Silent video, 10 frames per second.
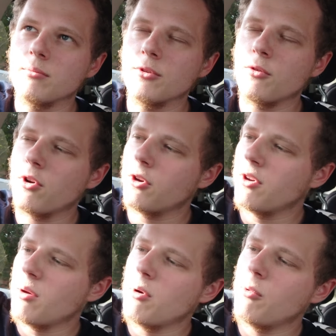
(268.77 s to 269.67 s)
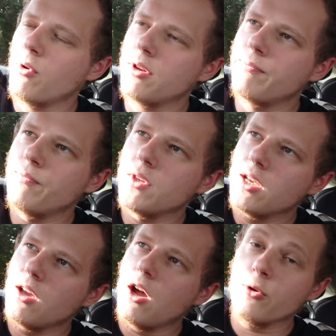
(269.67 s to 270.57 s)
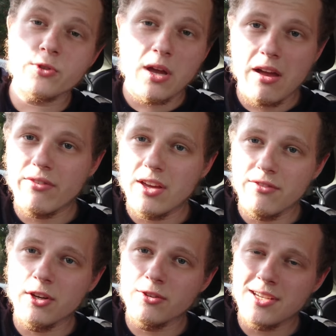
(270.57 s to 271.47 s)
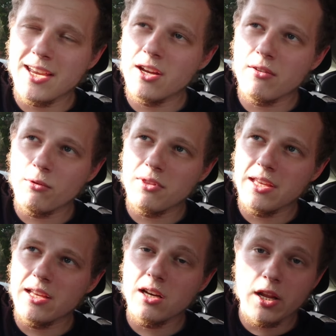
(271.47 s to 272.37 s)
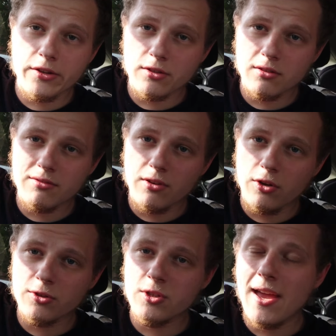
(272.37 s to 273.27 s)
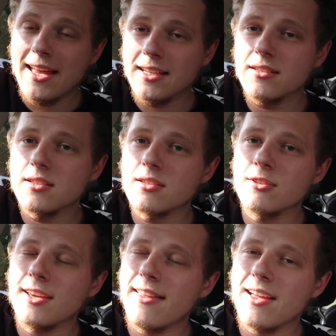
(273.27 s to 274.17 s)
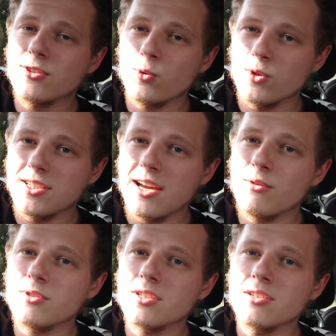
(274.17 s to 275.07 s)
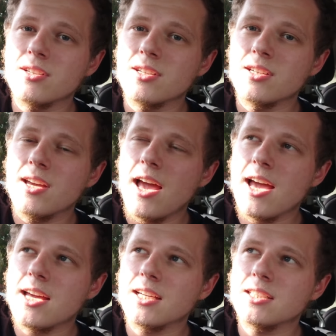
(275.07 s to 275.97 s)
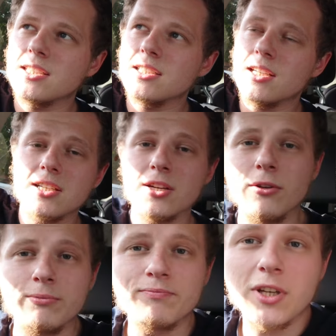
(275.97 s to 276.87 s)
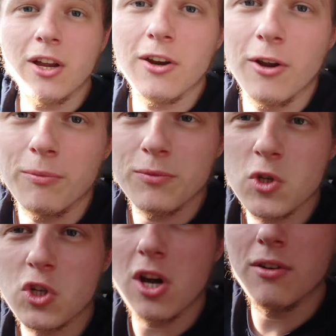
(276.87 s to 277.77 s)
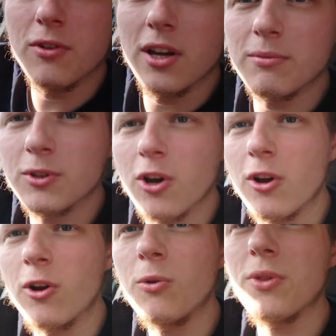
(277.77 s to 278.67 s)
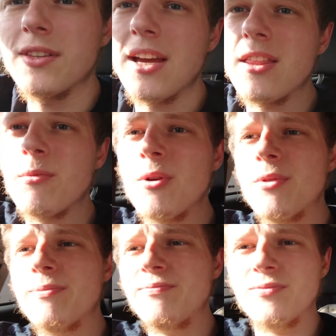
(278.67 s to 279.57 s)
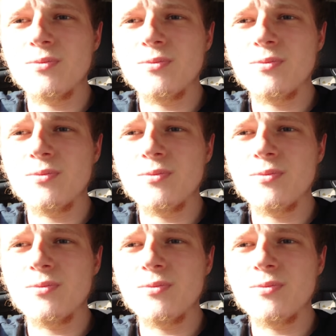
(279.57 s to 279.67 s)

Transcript: Before I go get my boy. I also have a video to edit. I've got the London vlog to edit to get that sorted out. And I don't know. I'm just kind of like going along with the day at the moment.